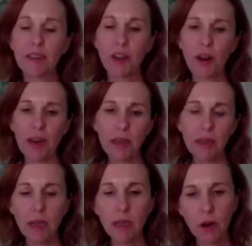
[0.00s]
so he
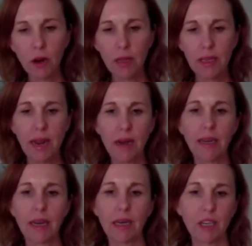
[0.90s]
does a lot of the sound
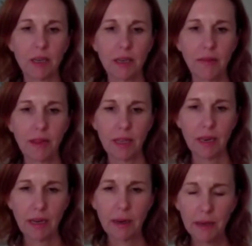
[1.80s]
technician stuff, doesn't
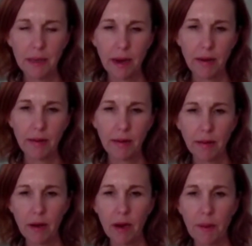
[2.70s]
he? Is that
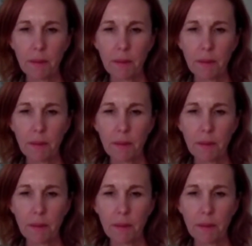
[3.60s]
right?